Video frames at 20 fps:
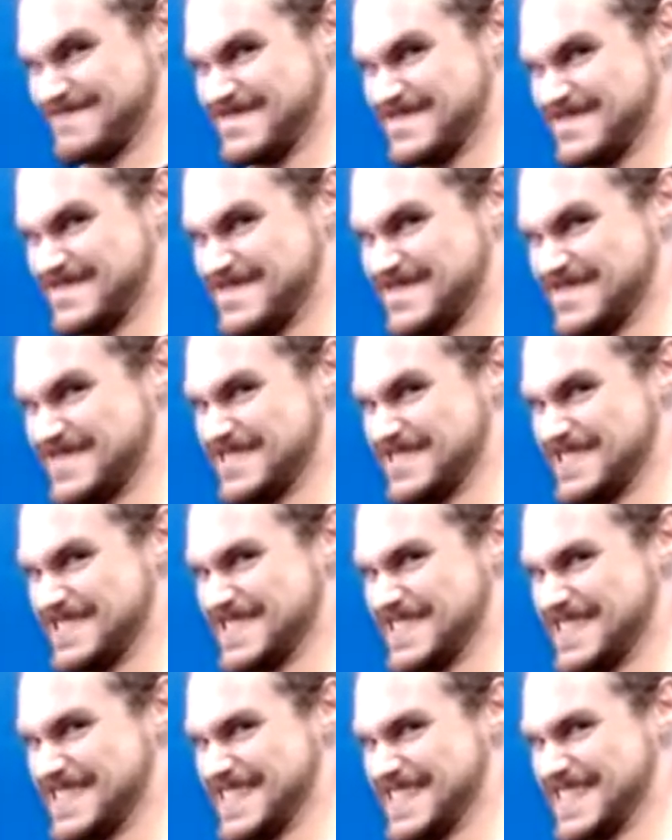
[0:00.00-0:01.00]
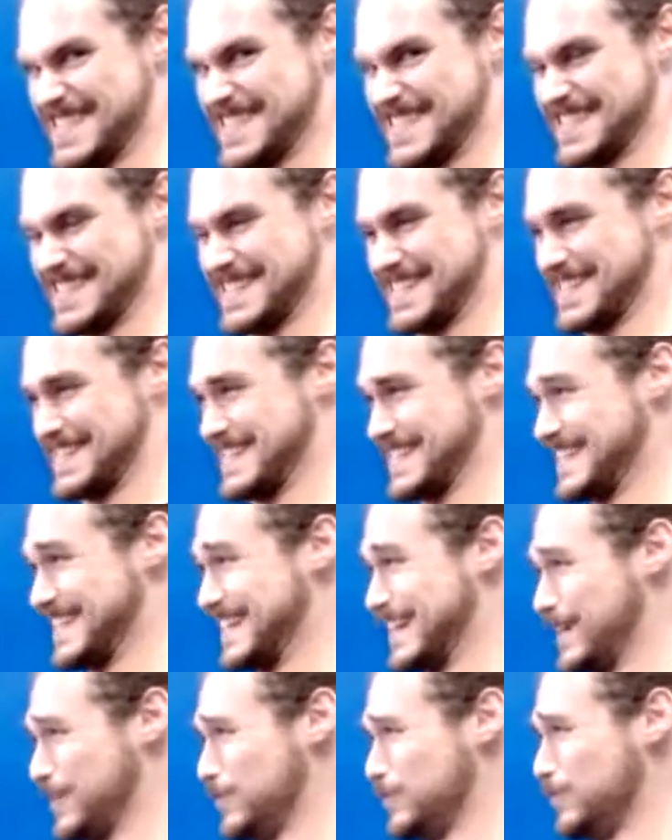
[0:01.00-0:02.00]
Oh.
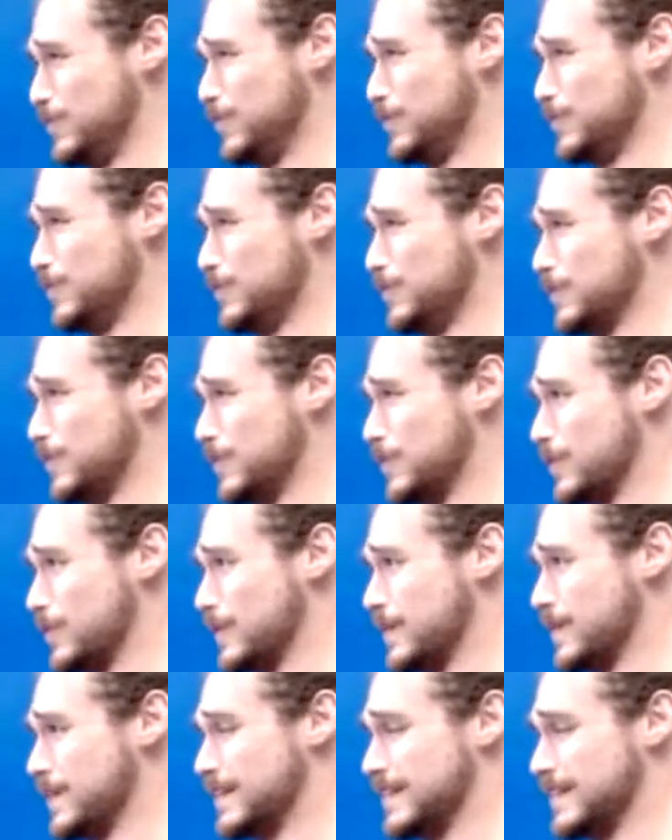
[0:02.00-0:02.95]
Ooh.